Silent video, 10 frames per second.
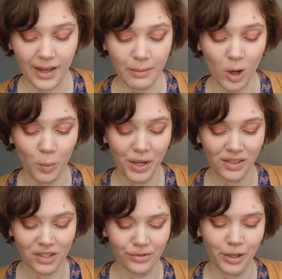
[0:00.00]
I'm
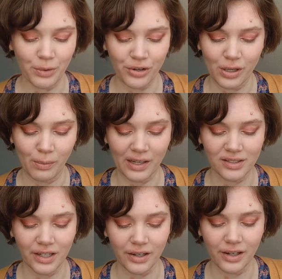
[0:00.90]
hoping this Rare Beauty
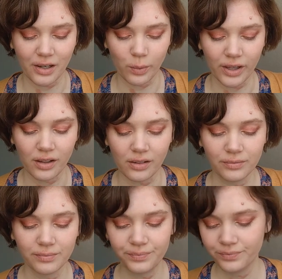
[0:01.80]
mascara will
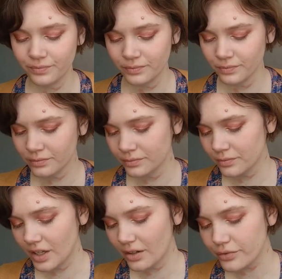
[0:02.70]

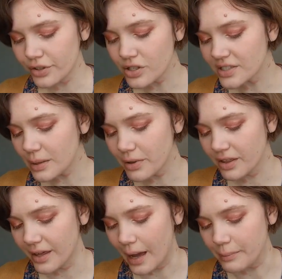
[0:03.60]
fill some of
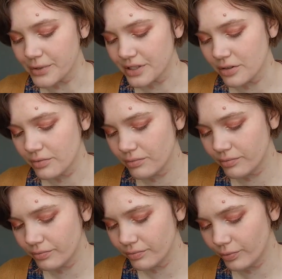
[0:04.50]
the gaps
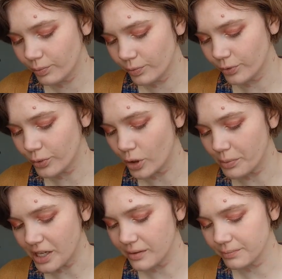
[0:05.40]

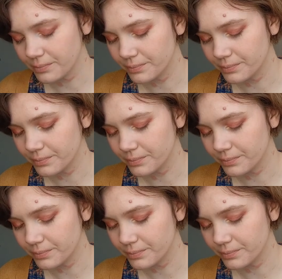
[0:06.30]
for me.